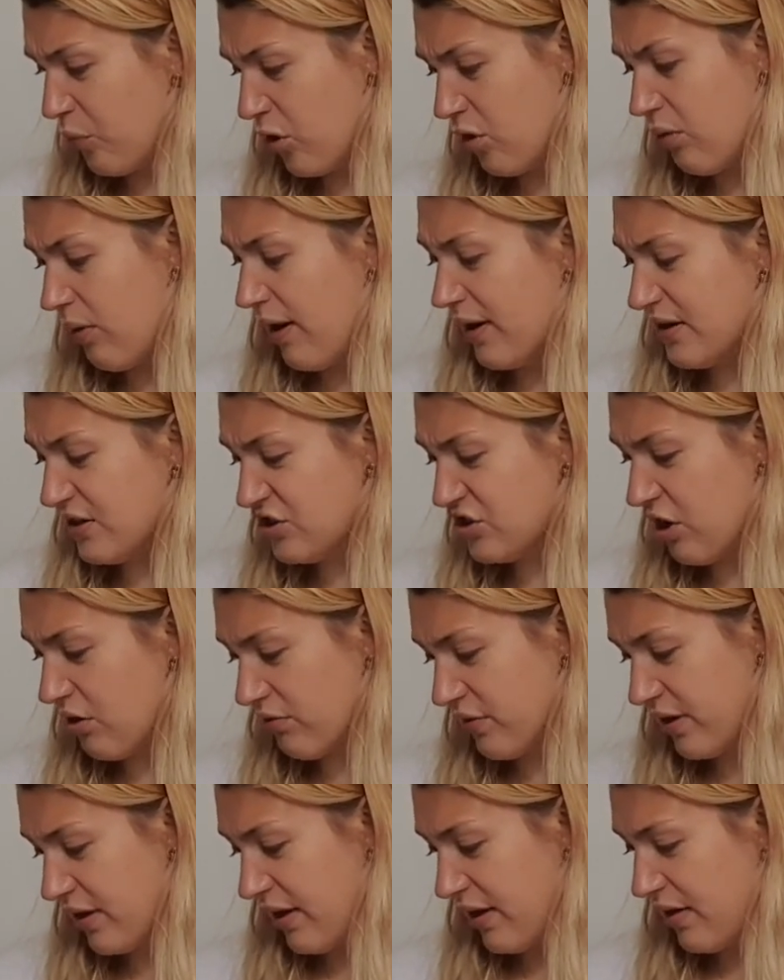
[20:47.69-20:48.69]
quite
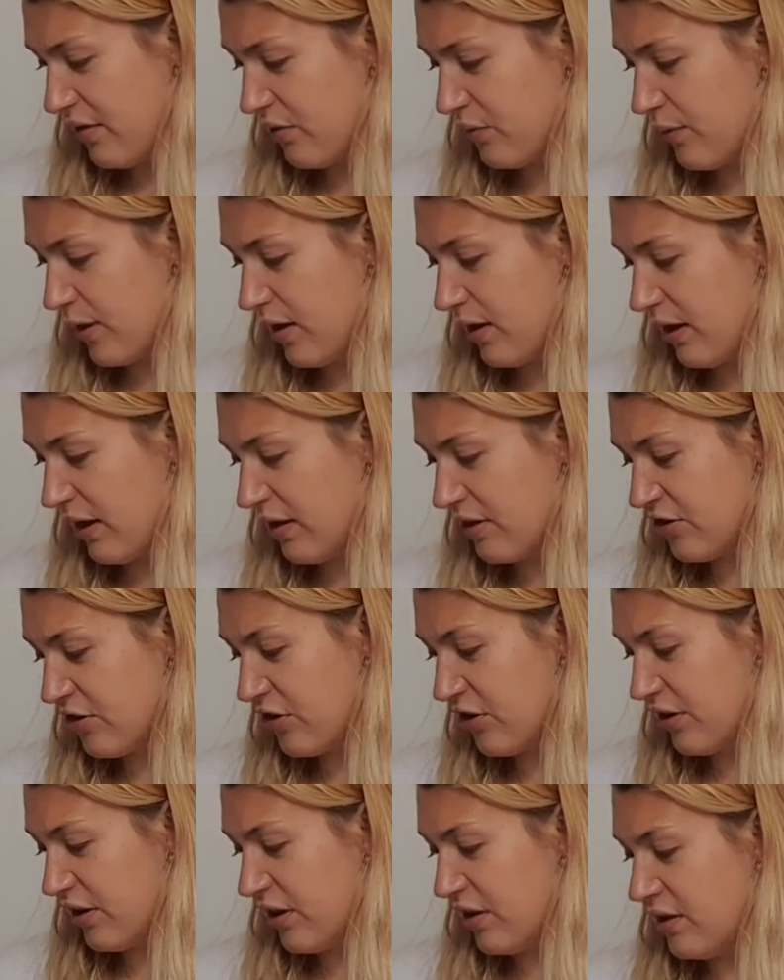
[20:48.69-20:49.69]
chunky as well,
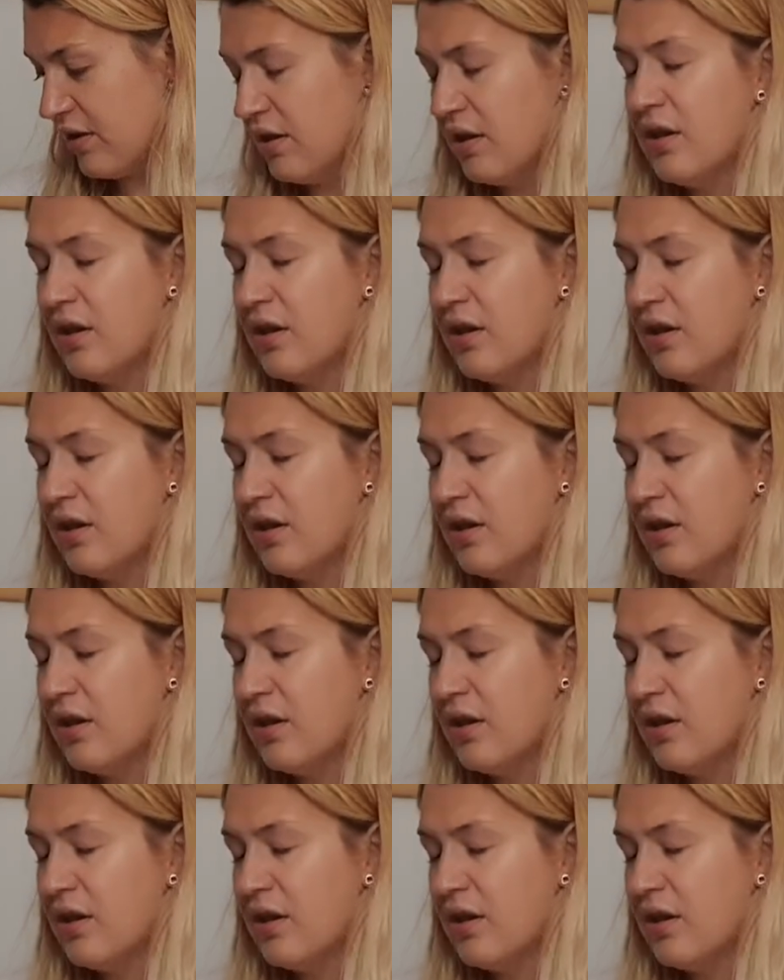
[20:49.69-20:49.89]
actually.